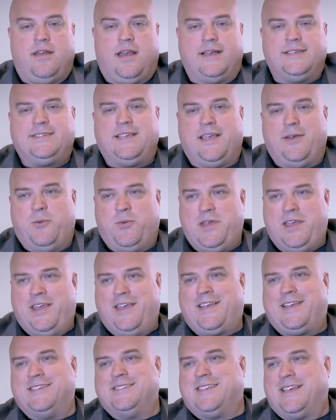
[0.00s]
i say
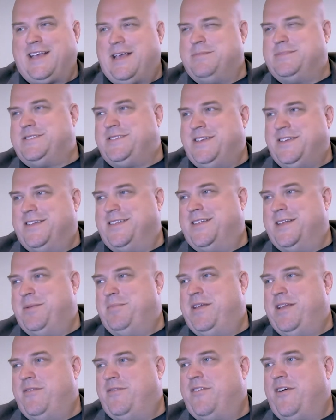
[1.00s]
we because like i'm still a little
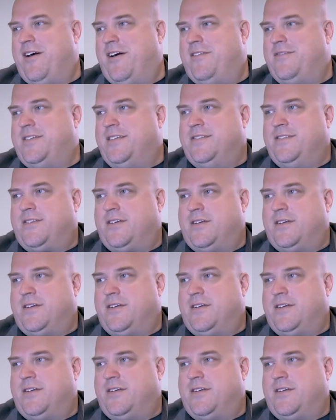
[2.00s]
bit involved in yeah.